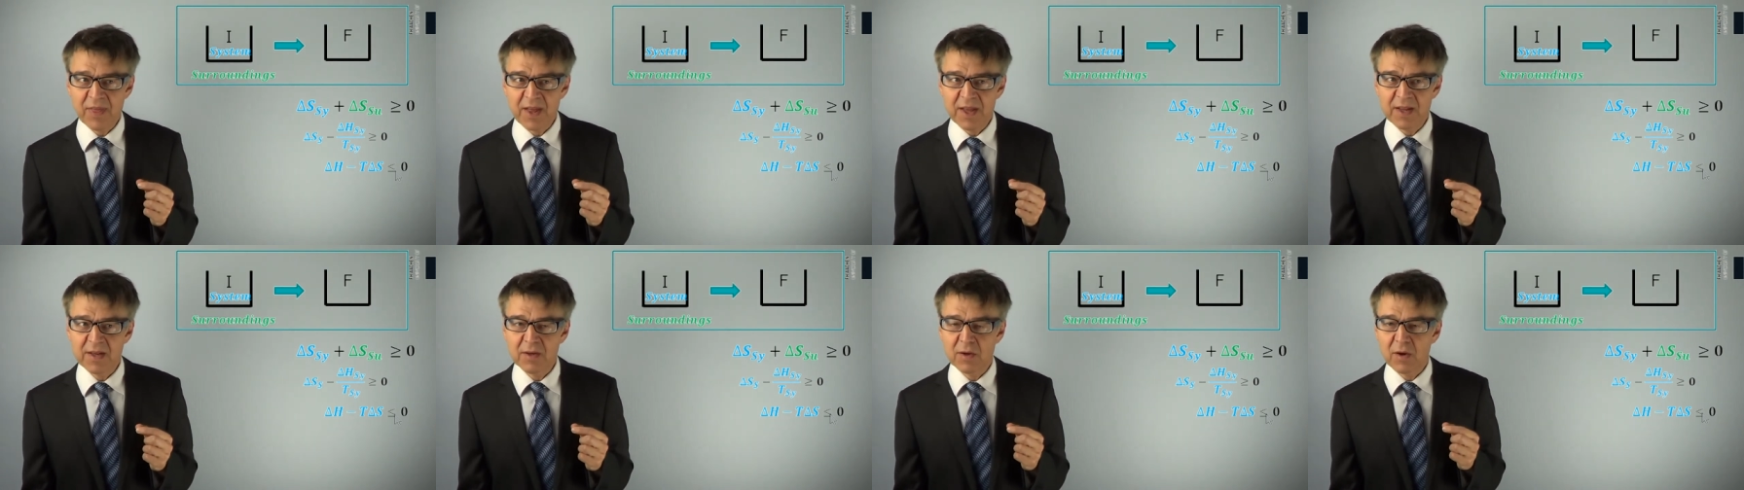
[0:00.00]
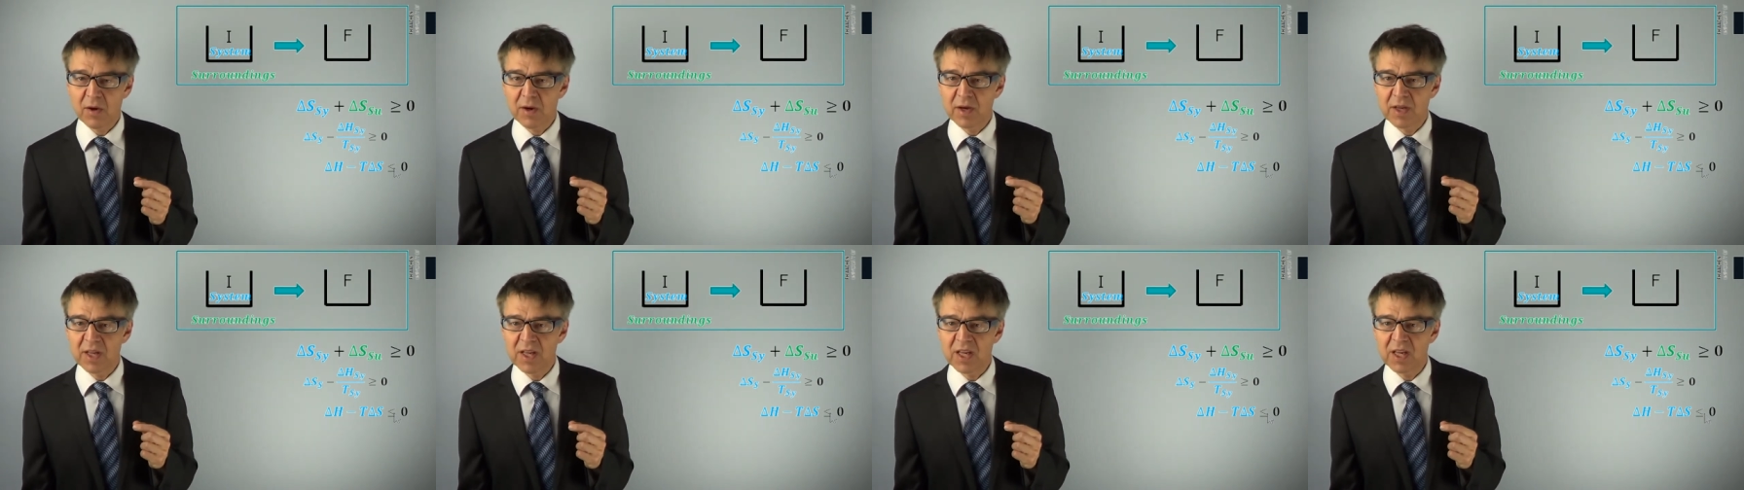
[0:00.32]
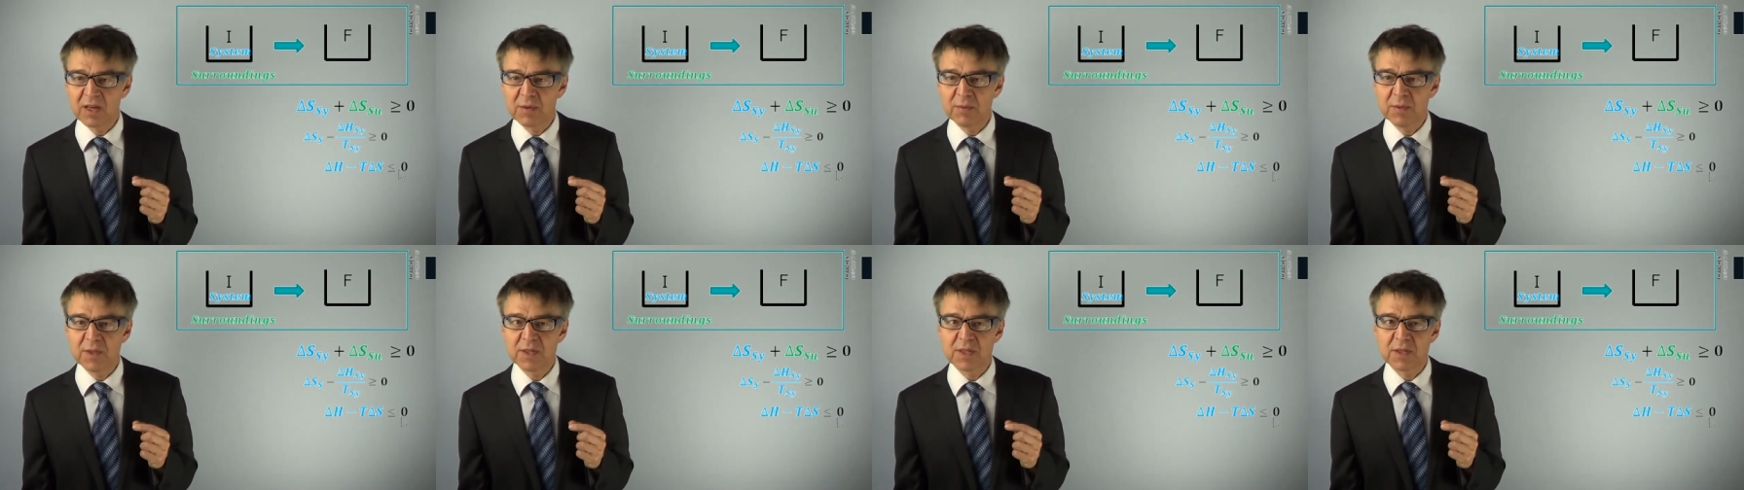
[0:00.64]
than or
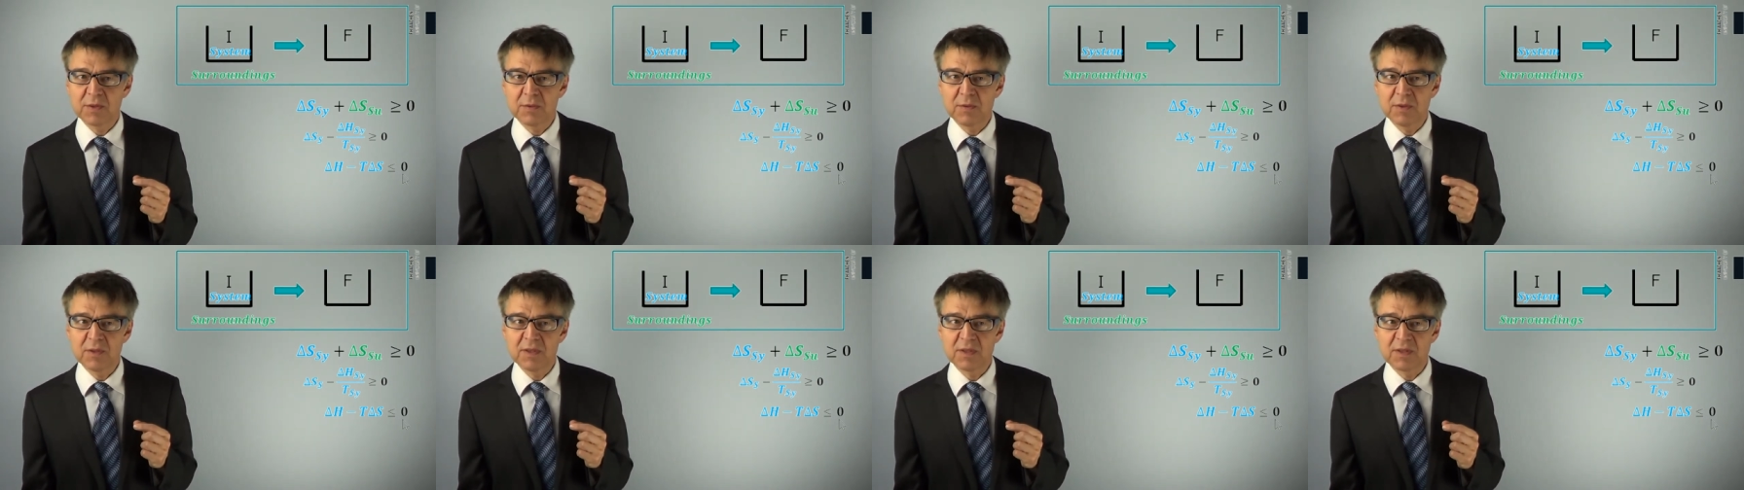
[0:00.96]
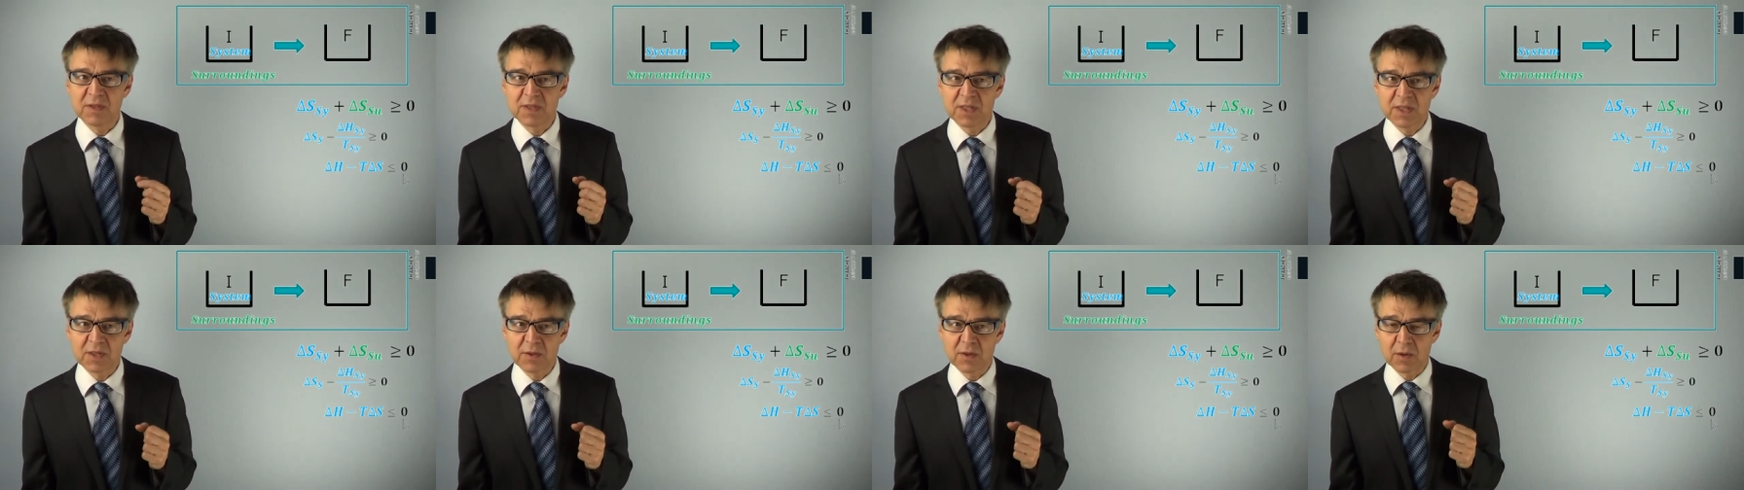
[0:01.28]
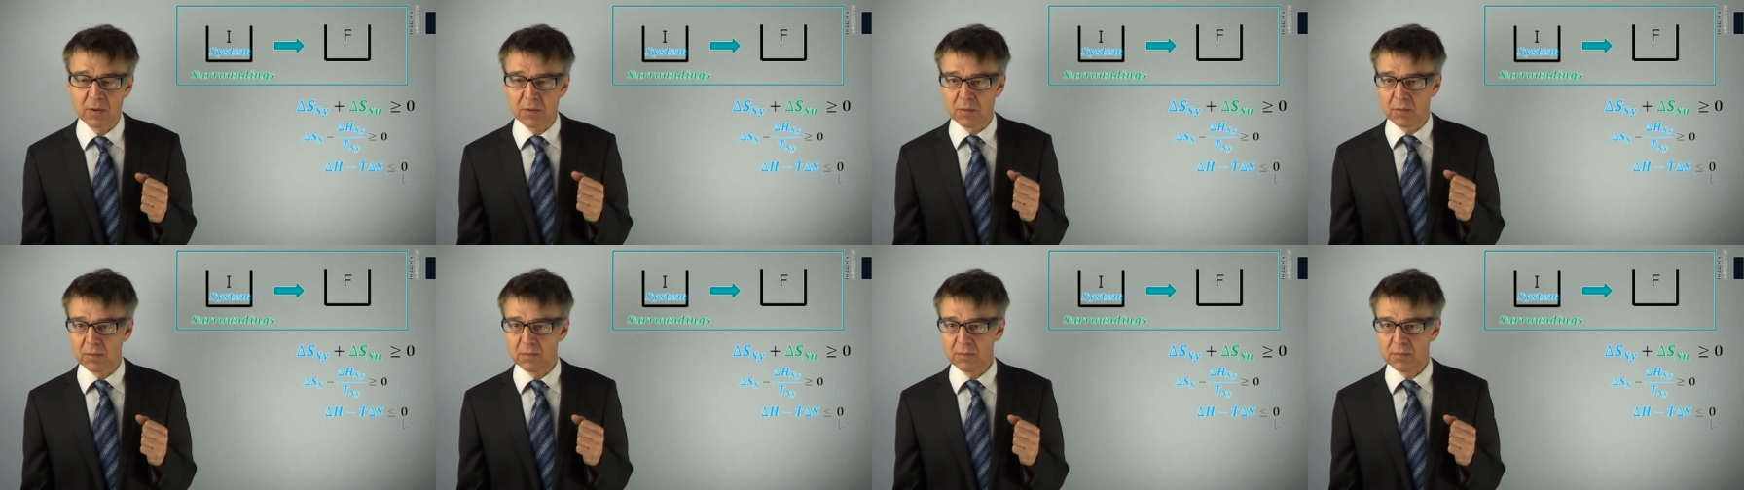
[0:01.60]
equal to
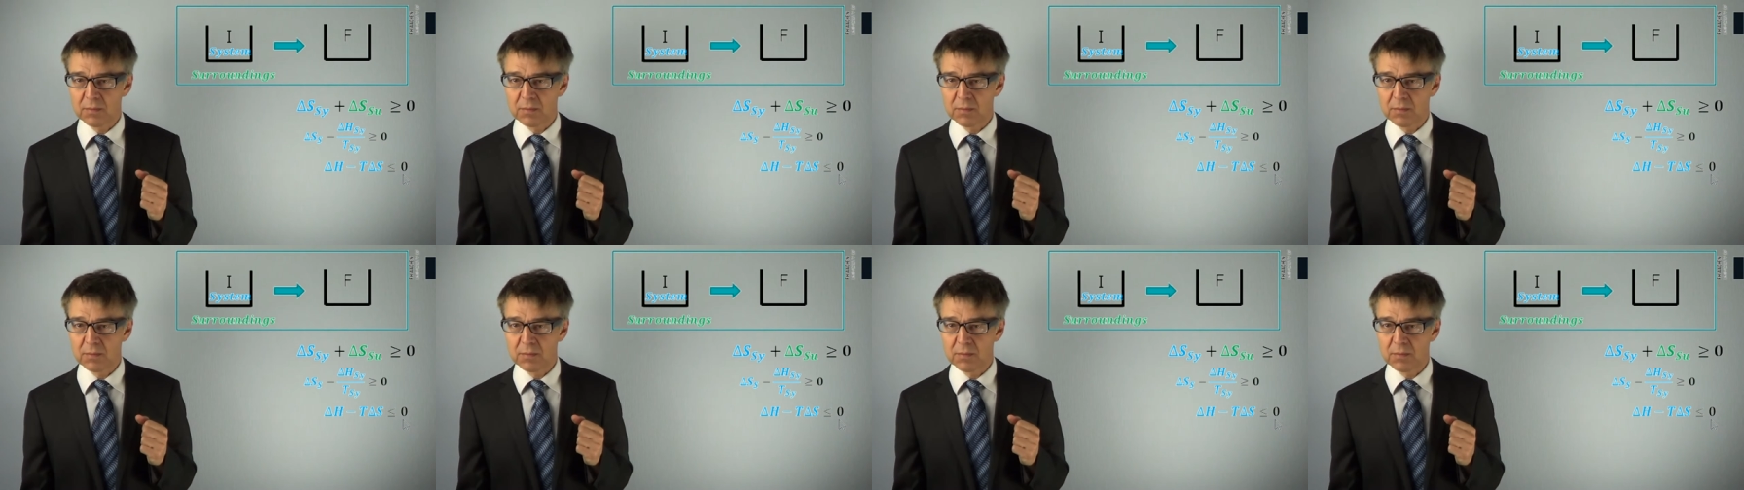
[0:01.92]
zero.